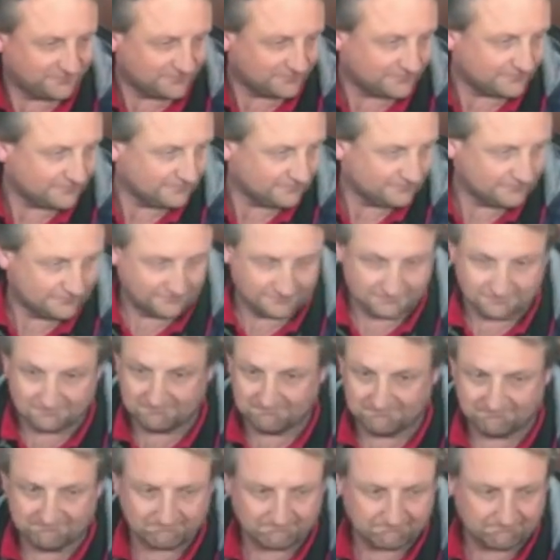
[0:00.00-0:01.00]
Well, that looks pretty
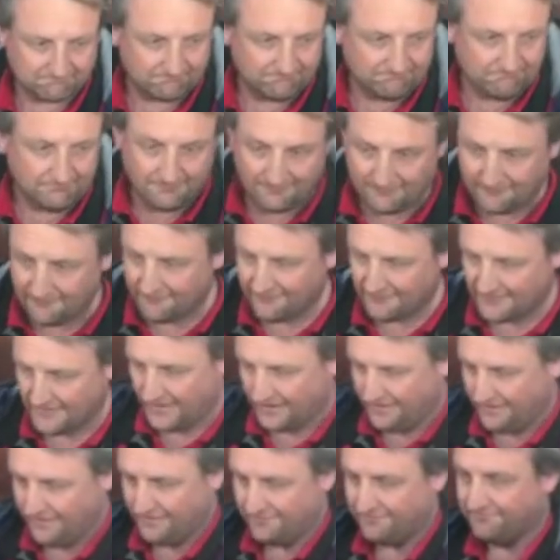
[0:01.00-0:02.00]
straightforward.
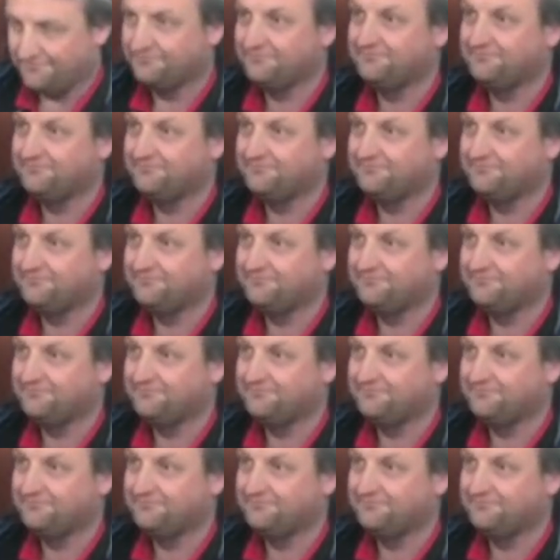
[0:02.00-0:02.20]
Yeah.